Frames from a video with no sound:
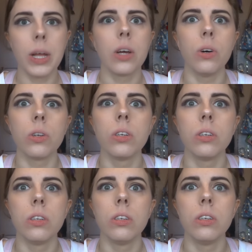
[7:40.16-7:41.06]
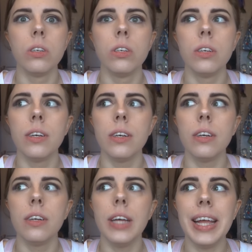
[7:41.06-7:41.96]
my god,
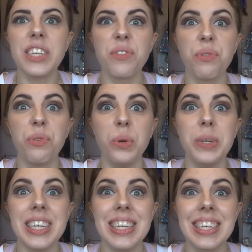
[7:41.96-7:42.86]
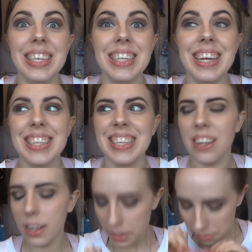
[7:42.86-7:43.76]
it's fruity it's
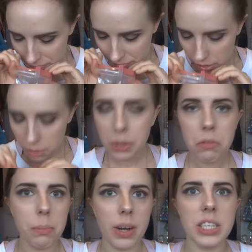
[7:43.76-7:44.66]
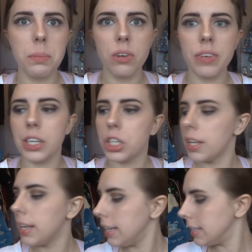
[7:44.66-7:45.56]
not you know what it reminds me of
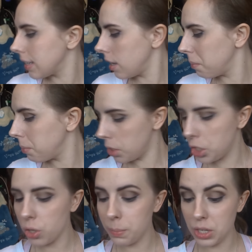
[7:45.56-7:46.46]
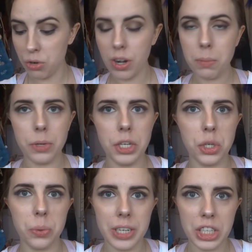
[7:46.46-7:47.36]
actually is uh, body shop's cranberry
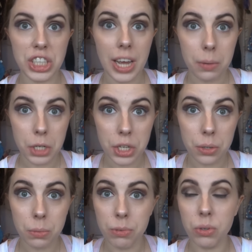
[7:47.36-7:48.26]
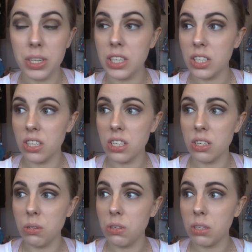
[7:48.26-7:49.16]
joy shower gel before they
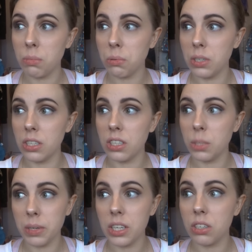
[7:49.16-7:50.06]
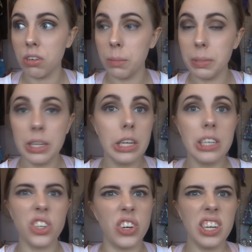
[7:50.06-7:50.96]
discontinued it and brought in spiced crap
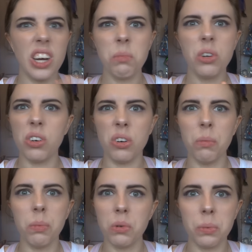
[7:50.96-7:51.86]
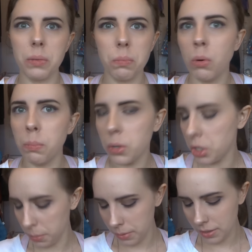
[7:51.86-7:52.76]
sorry i'm not on board with what body
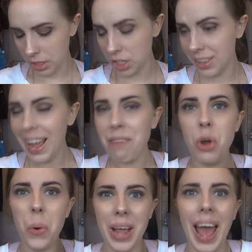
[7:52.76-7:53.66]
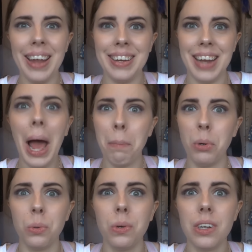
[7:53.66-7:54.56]
shop done this year they have no candied
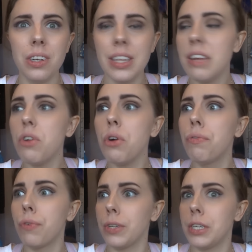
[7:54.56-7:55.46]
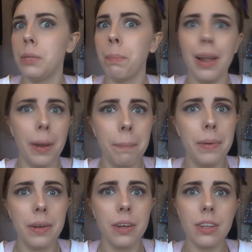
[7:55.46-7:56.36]
apple they have no frosted plum
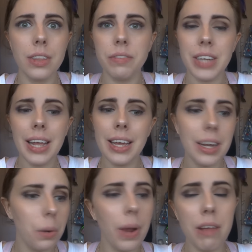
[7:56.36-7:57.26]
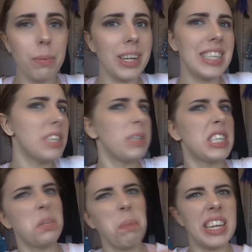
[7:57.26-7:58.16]
they've taken it away and replaced it with
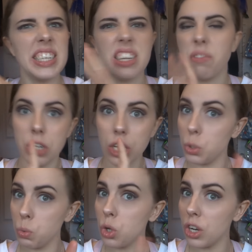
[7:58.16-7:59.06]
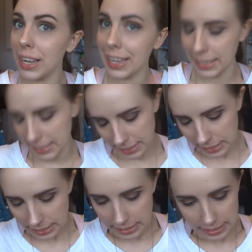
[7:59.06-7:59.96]
spice stuff and i do not like it
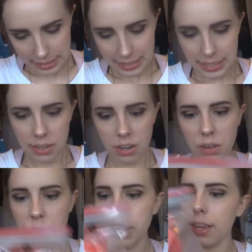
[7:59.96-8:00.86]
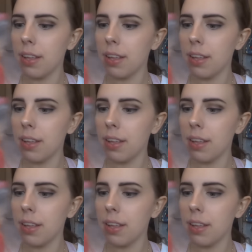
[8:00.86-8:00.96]
lovely